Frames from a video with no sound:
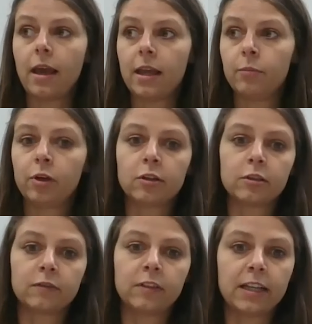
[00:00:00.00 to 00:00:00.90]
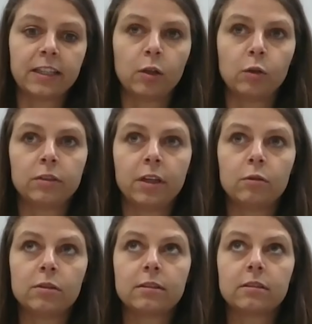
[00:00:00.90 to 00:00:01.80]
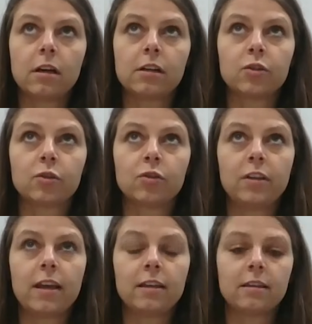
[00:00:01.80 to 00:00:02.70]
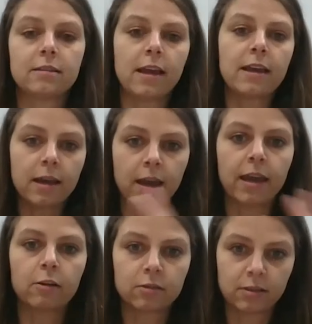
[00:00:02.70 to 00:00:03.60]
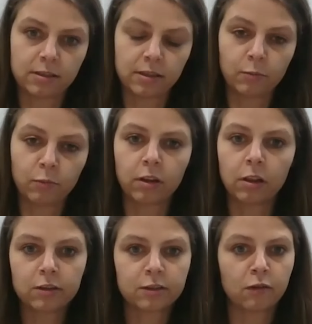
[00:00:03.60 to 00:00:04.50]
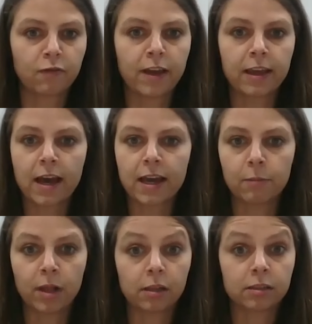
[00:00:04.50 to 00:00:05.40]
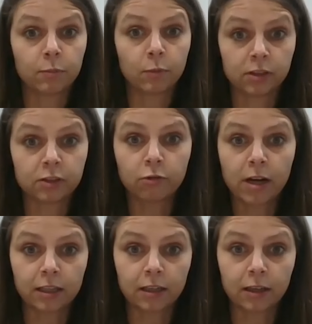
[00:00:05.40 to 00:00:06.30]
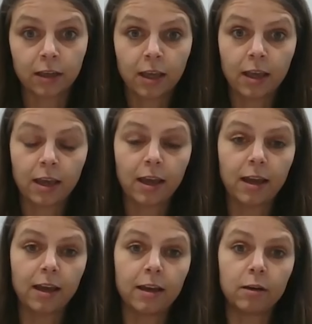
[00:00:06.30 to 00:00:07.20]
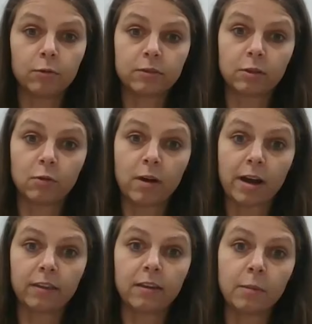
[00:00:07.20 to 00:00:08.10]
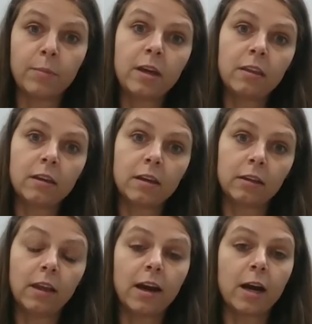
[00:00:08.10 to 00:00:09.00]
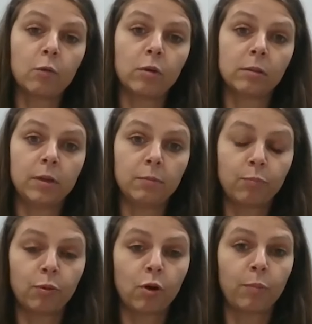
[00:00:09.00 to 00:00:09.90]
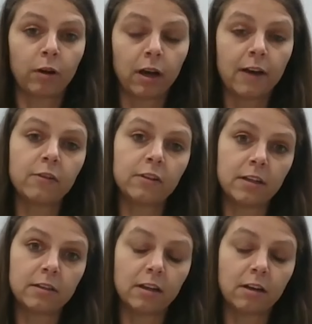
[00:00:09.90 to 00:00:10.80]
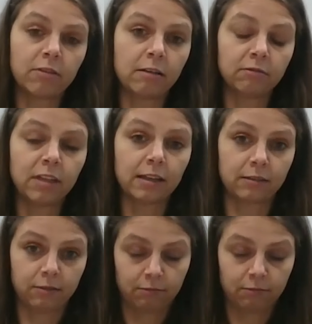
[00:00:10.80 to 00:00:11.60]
And because of that, they'll start to create this AI ecosystem with lots of AI ML models running. So I think a big thing there will be proper governance around that